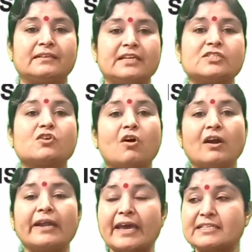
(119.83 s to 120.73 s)
is
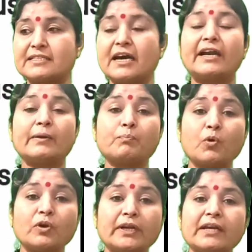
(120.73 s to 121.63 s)
called as the
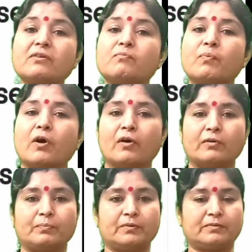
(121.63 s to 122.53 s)
reporting verb.